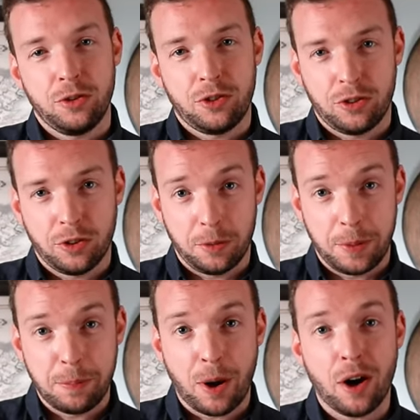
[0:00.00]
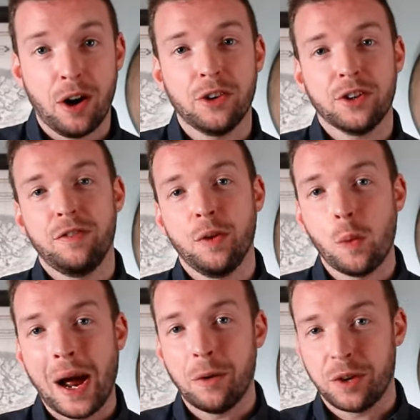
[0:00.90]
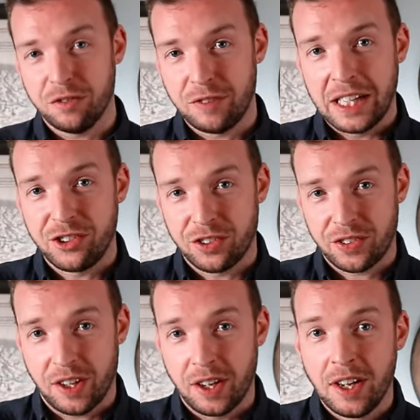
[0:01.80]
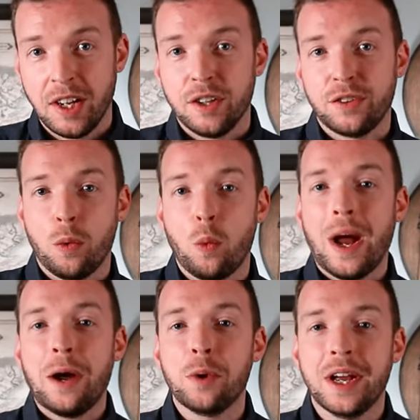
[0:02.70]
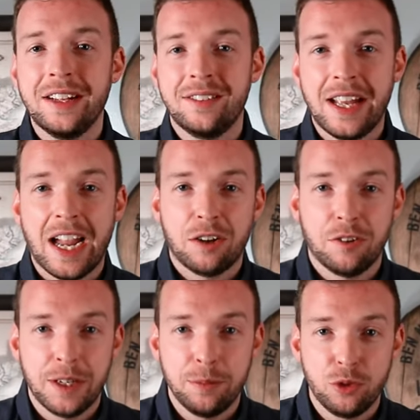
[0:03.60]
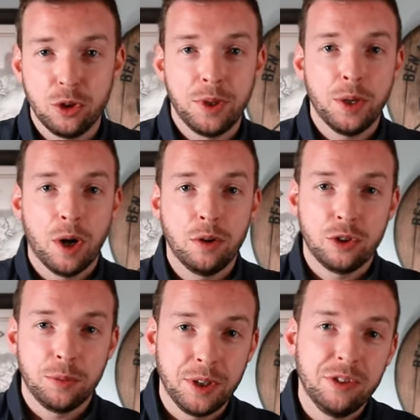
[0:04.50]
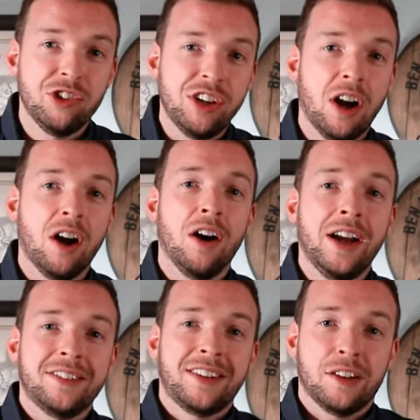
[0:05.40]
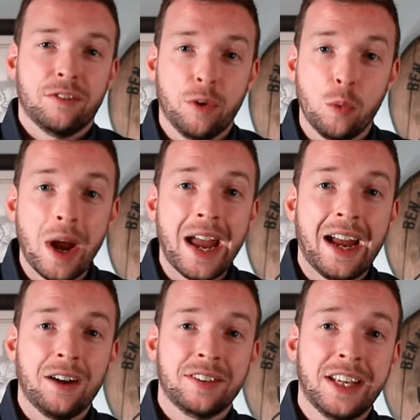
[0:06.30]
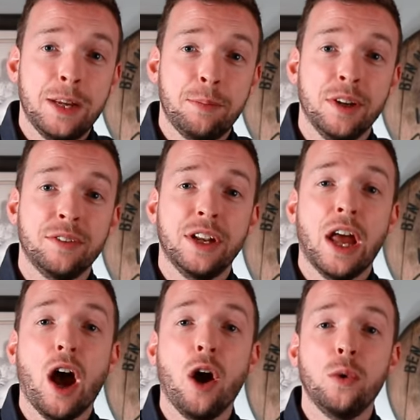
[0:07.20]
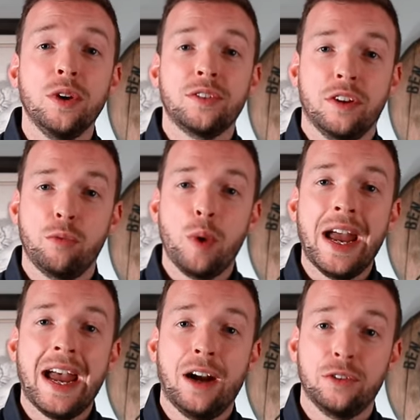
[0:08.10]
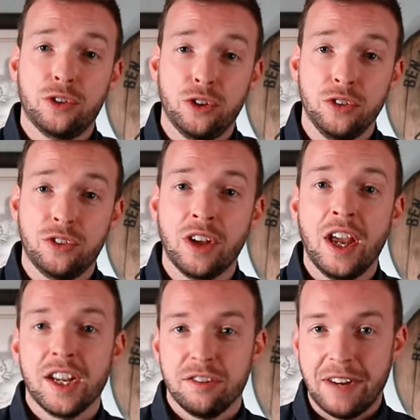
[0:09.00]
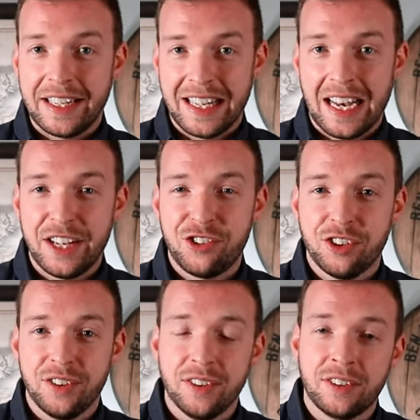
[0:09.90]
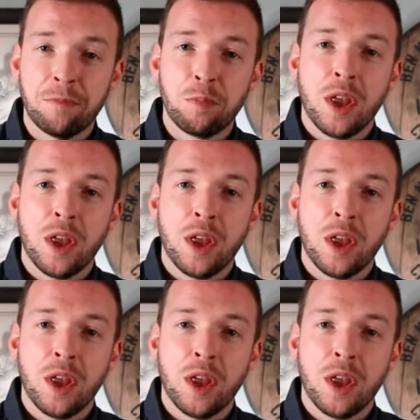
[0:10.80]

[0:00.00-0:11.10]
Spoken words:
sort of be part of the WOWGR register. So WOWGR is the acronym WOWGR. It stands for Warehouse Keepers and Owners of Warehouse Goods Regulations.